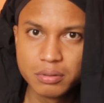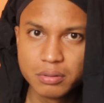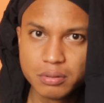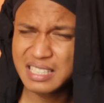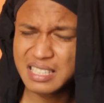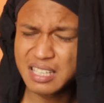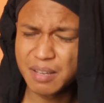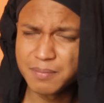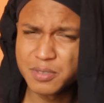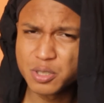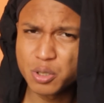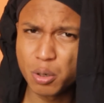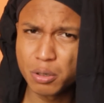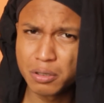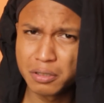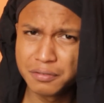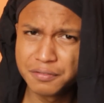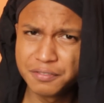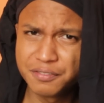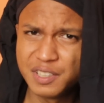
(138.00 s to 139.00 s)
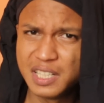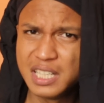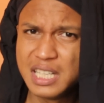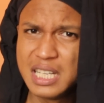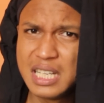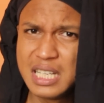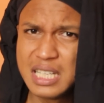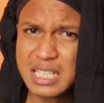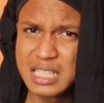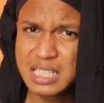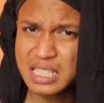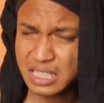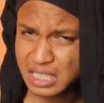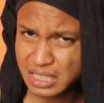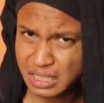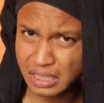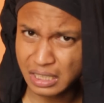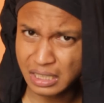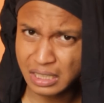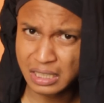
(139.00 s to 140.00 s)
Is it some sort of
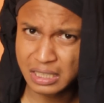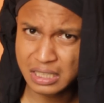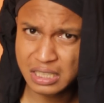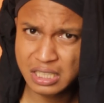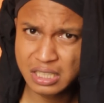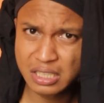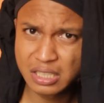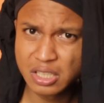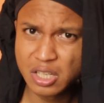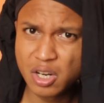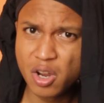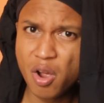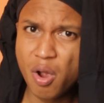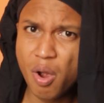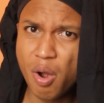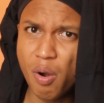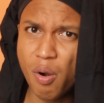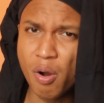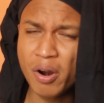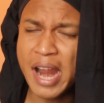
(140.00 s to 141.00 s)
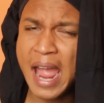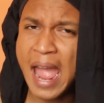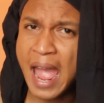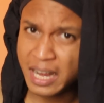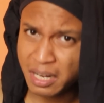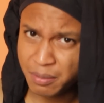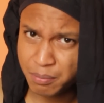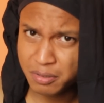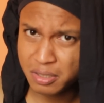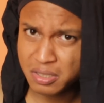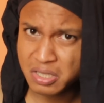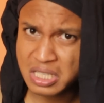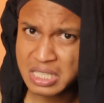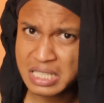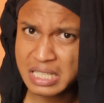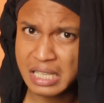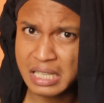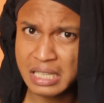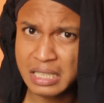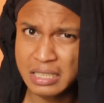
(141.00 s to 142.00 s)
skirt or animal
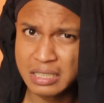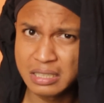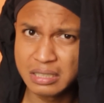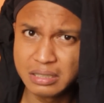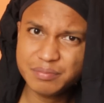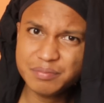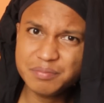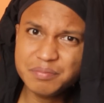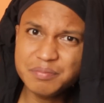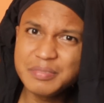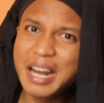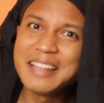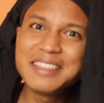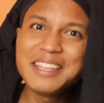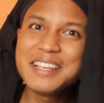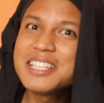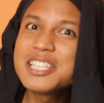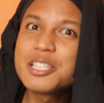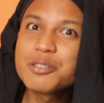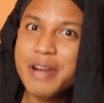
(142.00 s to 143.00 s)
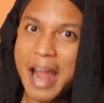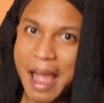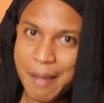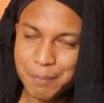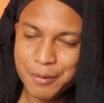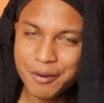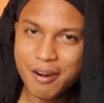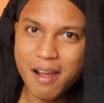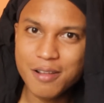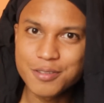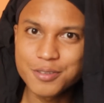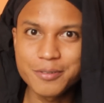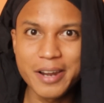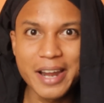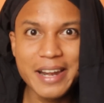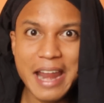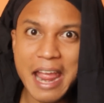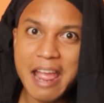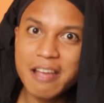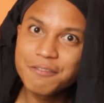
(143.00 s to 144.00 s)
skin? I think it's a wraparounds,
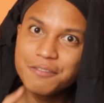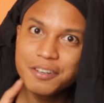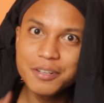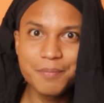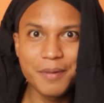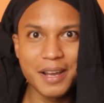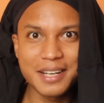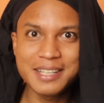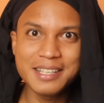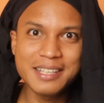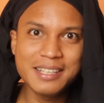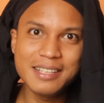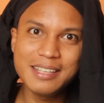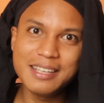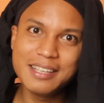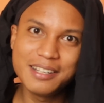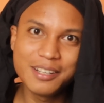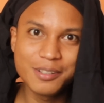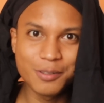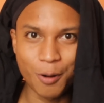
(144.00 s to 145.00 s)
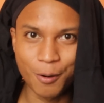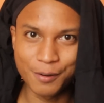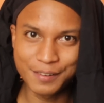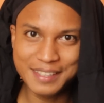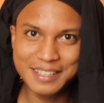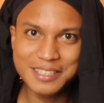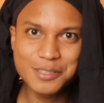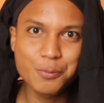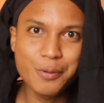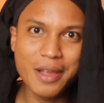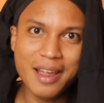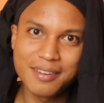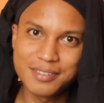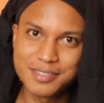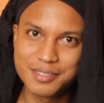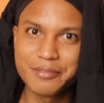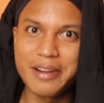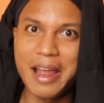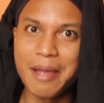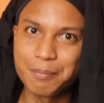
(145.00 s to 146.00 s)
right? Everybody in the Northeast
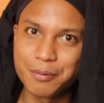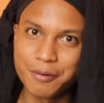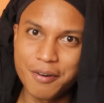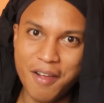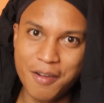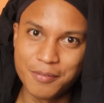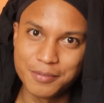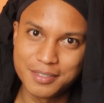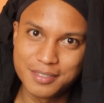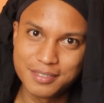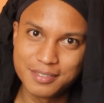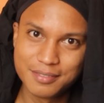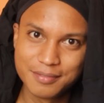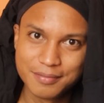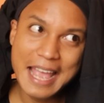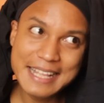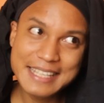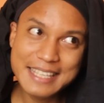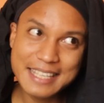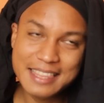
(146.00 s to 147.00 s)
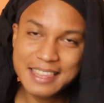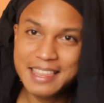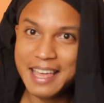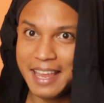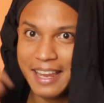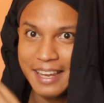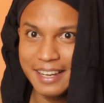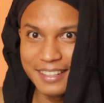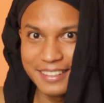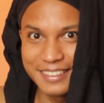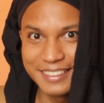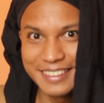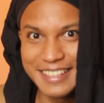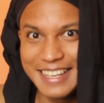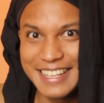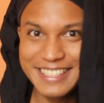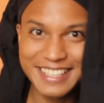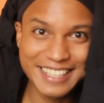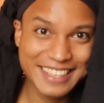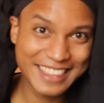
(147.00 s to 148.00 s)
wears wraparounds. It's a thing.
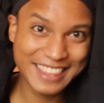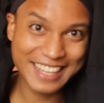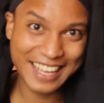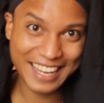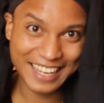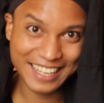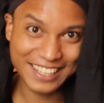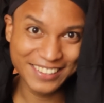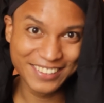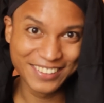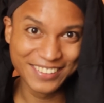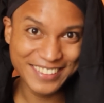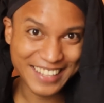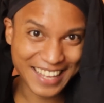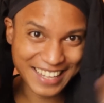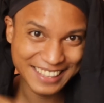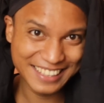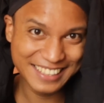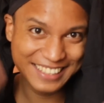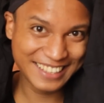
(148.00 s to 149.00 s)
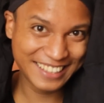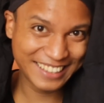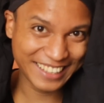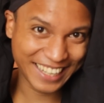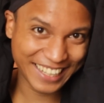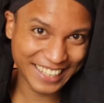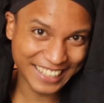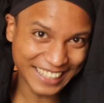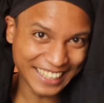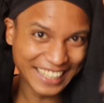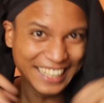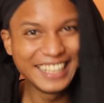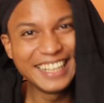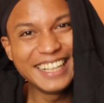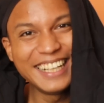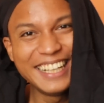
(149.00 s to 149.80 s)
It's a thing, you know, that thing.